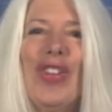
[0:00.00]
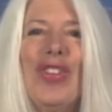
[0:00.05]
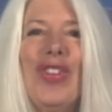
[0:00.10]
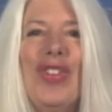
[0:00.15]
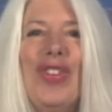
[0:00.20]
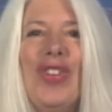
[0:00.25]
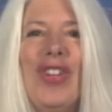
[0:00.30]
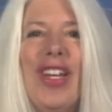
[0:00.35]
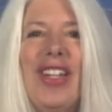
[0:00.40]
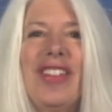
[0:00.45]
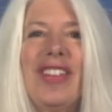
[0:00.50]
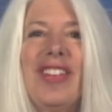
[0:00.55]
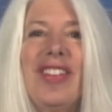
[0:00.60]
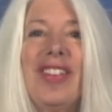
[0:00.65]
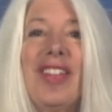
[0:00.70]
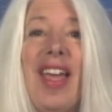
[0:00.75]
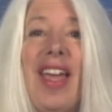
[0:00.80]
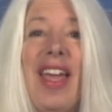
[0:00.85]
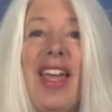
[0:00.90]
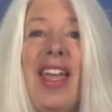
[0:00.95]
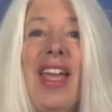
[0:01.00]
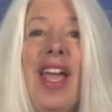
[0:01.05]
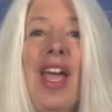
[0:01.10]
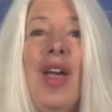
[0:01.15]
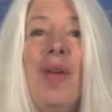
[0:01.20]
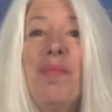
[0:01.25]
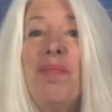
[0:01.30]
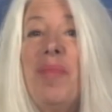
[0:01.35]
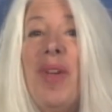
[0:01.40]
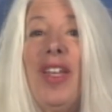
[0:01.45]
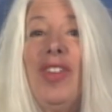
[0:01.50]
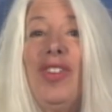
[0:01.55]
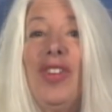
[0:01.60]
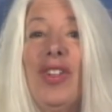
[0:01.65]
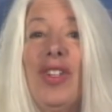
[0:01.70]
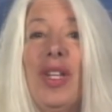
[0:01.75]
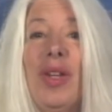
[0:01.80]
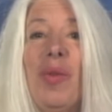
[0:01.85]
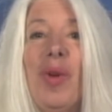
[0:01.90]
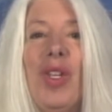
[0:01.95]
and you get to say
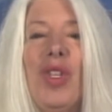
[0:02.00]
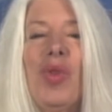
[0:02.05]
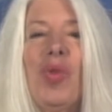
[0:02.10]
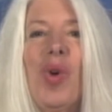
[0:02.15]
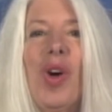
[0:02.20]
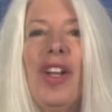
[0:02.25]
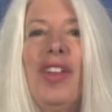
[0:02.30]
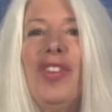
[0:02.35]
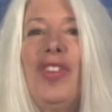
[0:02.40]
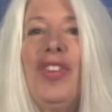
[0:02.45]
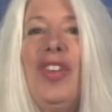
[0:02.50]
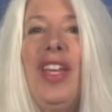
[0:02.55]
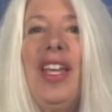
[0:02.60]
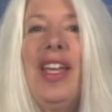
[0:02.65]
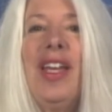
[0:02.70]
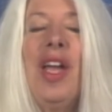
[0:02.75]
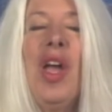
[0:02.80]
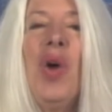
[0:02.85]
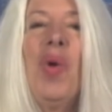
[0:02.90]
basically what you want to see.